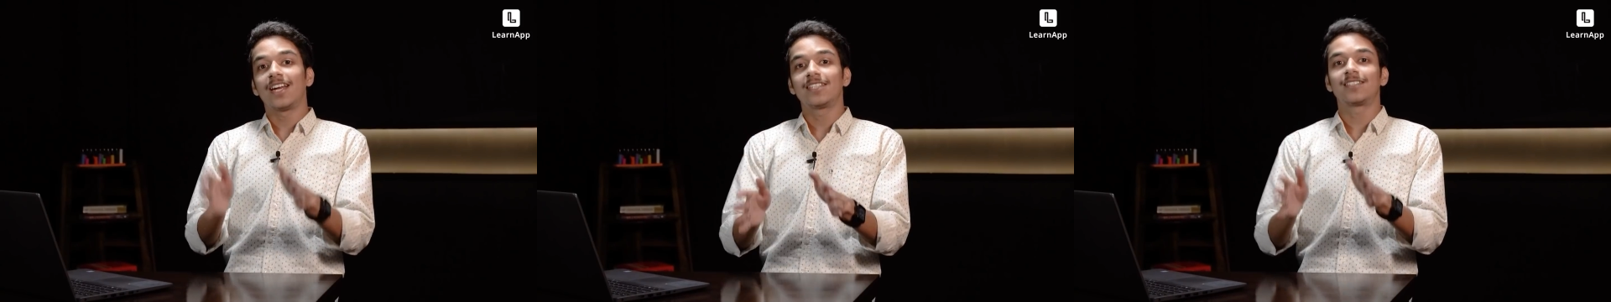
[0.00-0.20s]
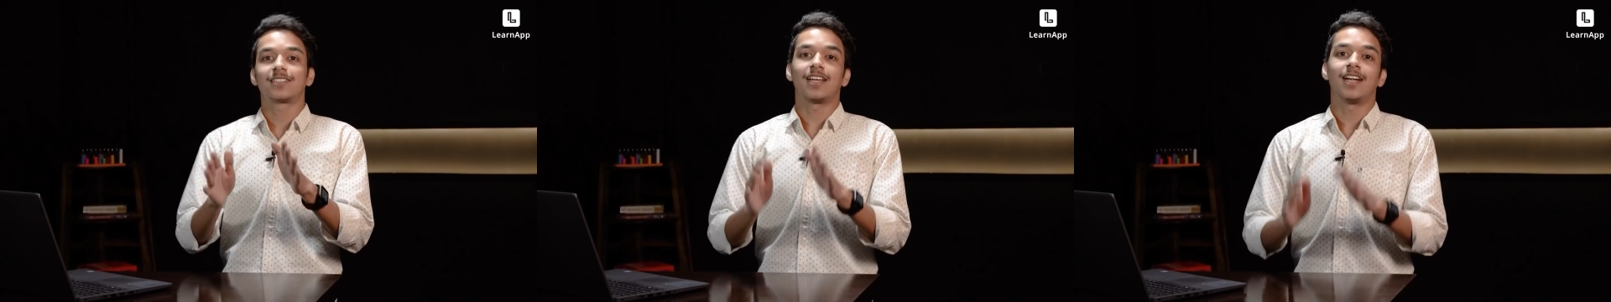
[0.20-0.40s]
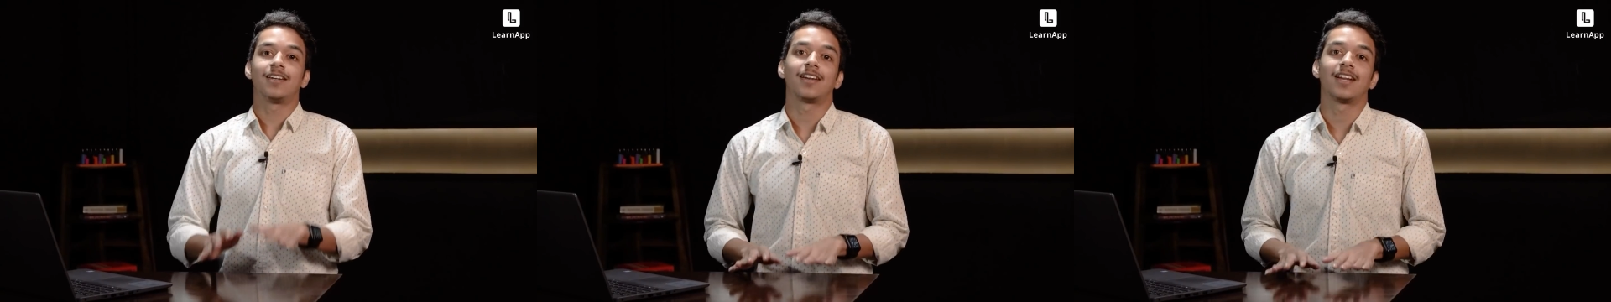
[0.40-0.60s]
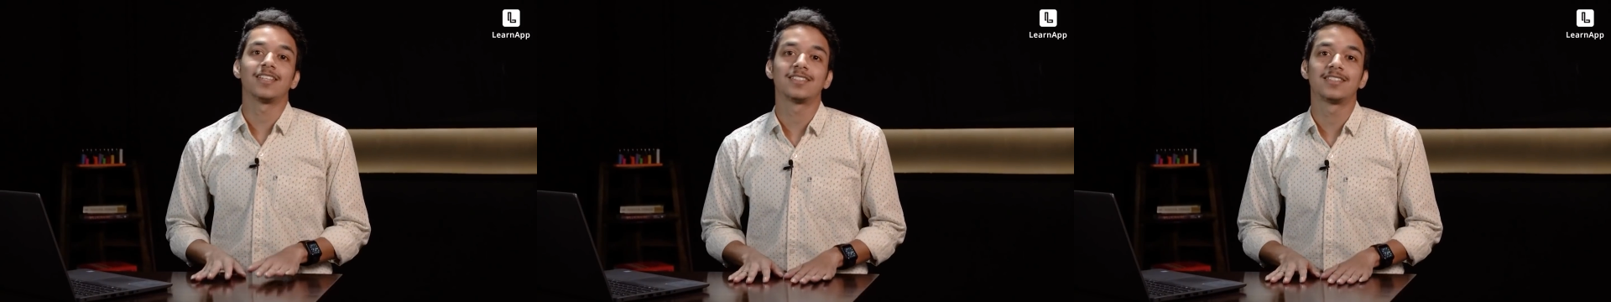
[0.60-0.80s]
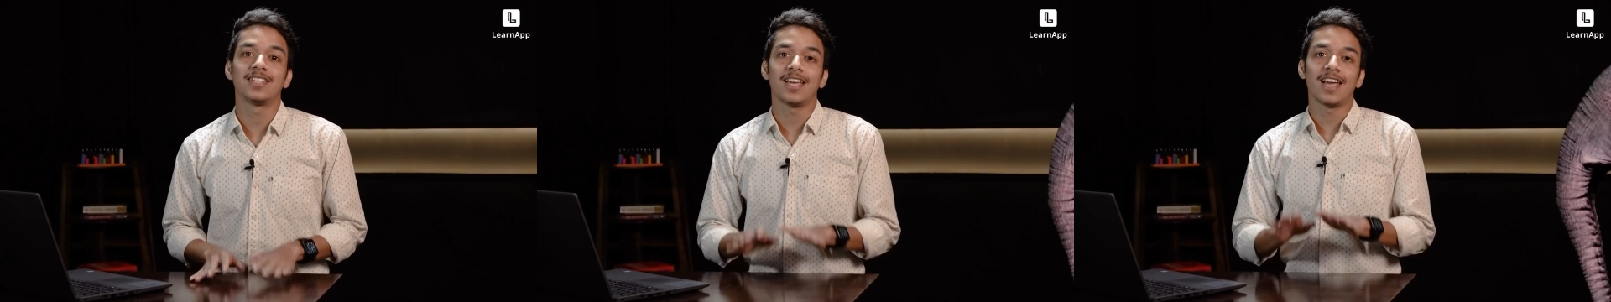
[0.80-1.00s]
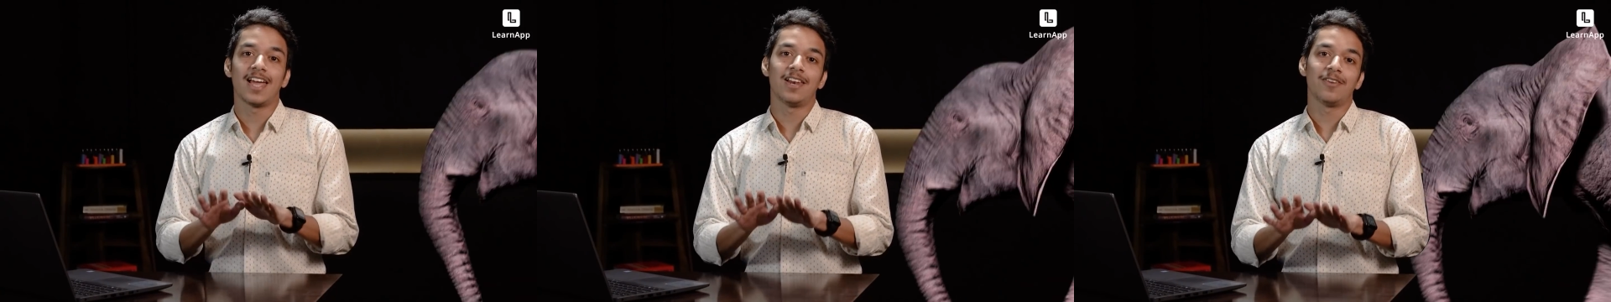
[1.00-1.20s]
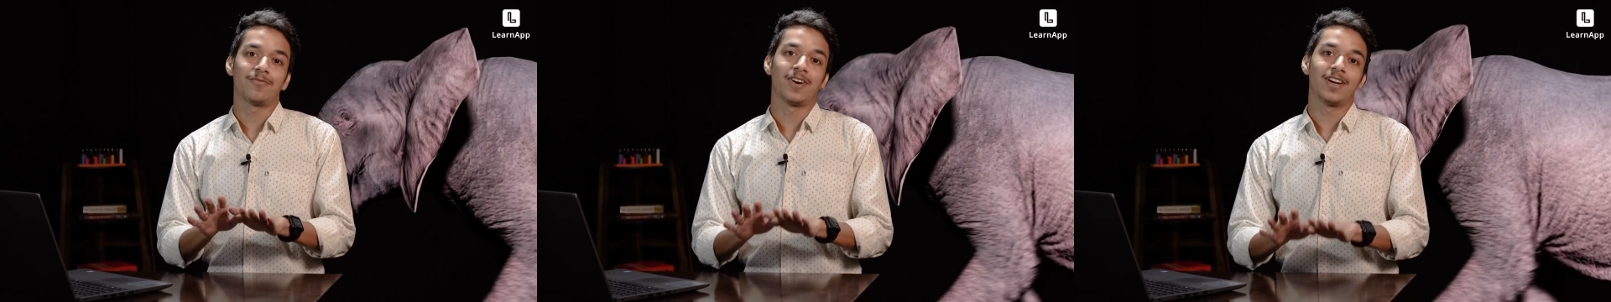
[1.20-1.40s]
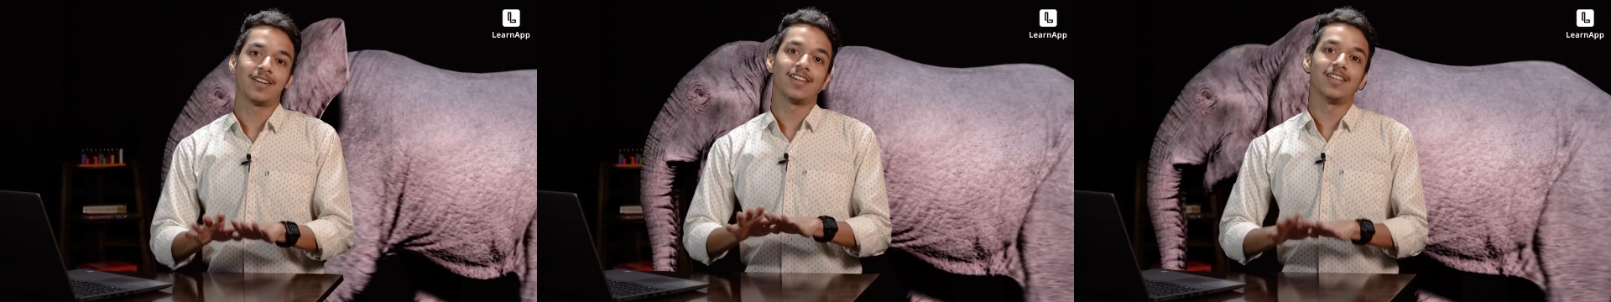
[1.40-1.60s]
let's address the
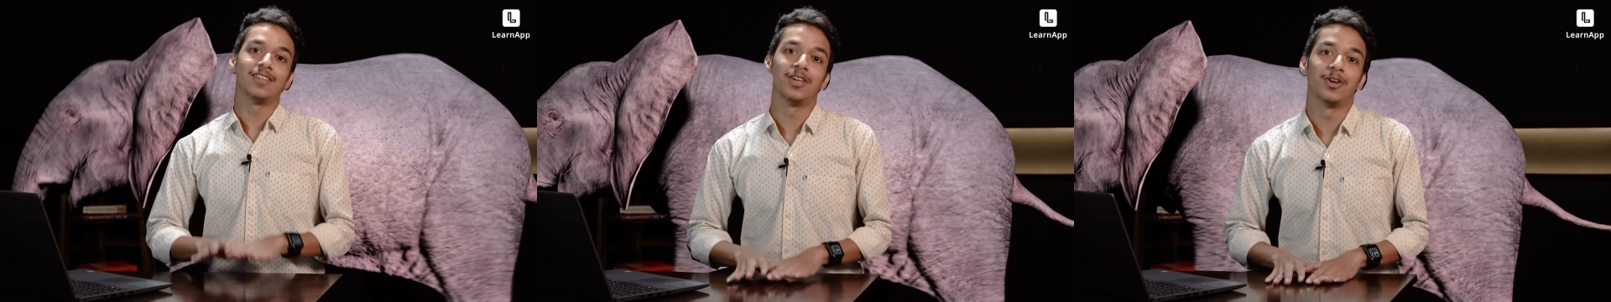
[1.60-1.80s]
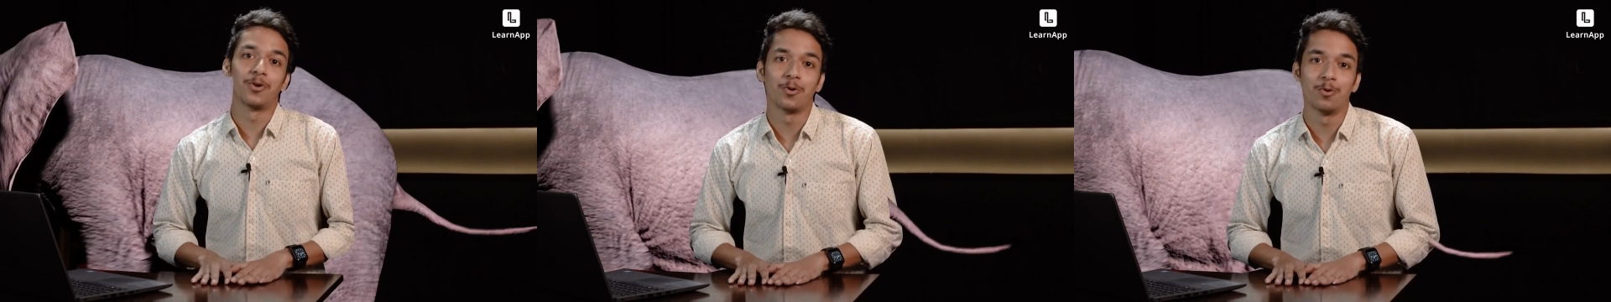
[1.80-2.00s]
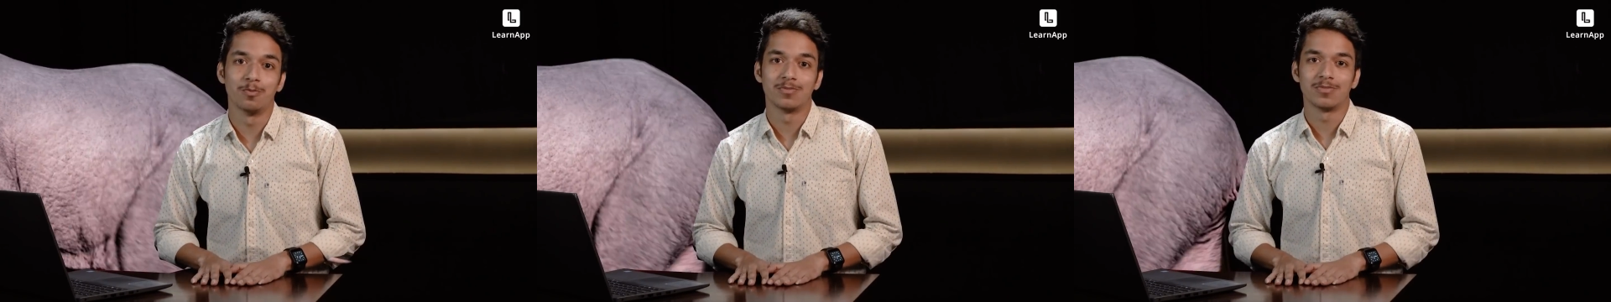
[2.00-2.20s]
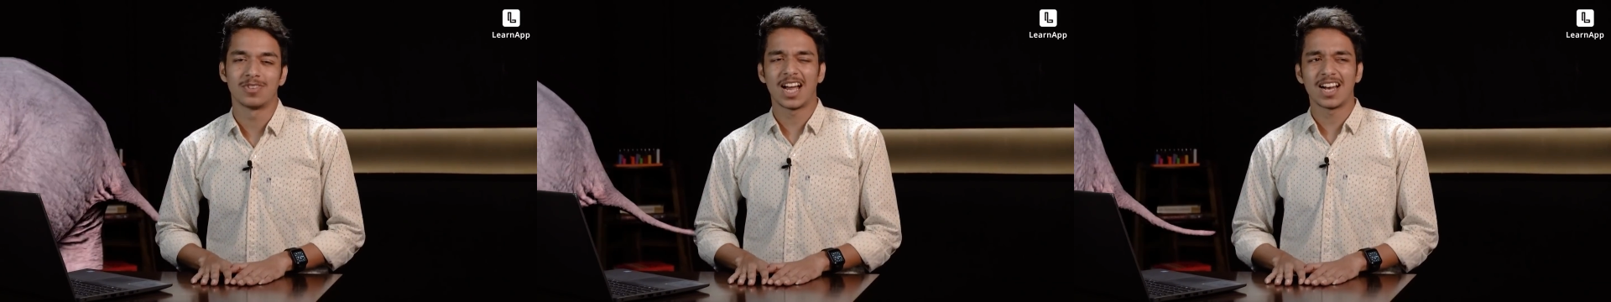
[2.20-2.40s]
elephant in the room.